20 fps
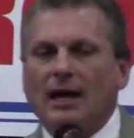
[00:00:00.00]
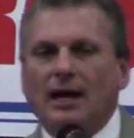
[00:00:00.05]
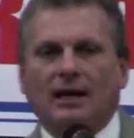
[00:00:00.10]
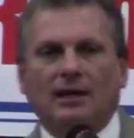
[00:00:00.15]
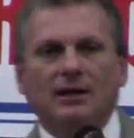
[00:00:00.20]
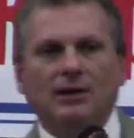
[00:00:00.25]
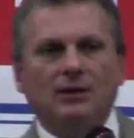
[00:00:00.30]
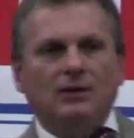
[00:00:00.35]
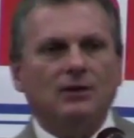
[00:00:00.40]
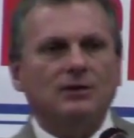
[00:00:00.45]

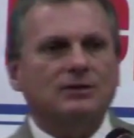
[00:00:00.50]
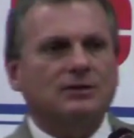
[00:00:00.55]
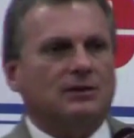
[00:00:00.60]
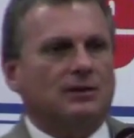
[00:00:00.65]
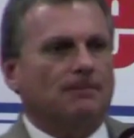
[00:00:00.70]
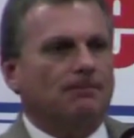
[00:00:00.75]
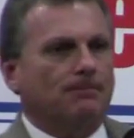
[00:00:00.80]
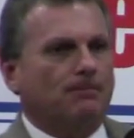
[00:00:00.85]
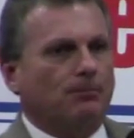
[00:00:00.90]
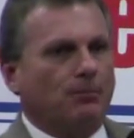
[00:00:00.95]
And here is
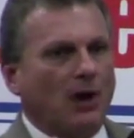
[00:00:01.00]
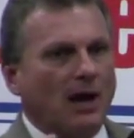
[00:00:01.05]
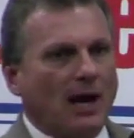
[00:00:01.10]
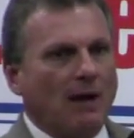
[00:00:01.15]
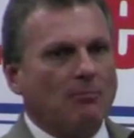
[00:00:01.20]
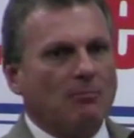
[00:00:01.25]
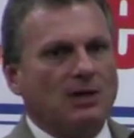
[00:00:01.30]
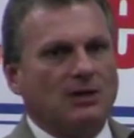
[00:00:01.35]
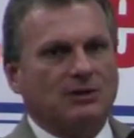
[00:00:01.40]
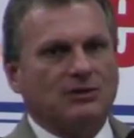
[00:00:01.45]
the
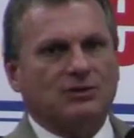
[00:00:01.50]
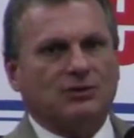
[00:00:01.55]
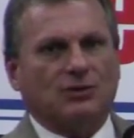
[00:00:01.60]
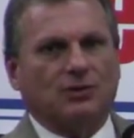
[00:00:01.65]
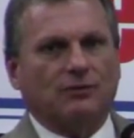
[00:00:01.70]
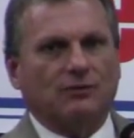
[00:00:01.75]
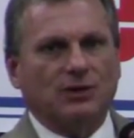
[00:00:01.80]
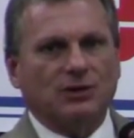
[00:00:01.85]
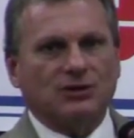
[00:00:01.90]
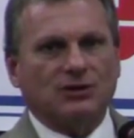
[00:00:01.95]
Prime
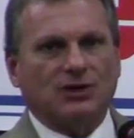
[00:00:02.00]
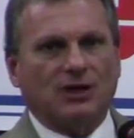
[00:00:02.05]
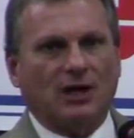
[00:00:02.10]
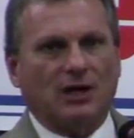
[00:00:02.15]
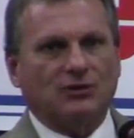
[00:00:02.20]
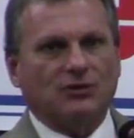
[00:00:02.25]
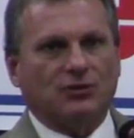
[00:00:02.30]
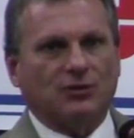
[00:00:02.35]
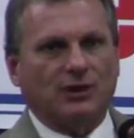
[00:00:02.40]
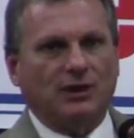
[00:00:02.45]
Minister of this
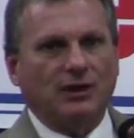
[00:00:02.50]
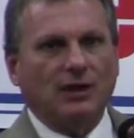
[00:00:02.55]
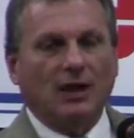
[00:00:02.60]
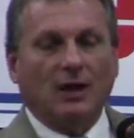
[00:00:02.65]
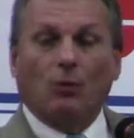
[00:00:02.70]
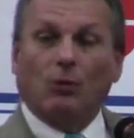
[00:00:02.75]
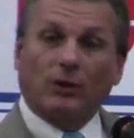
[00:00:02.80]
country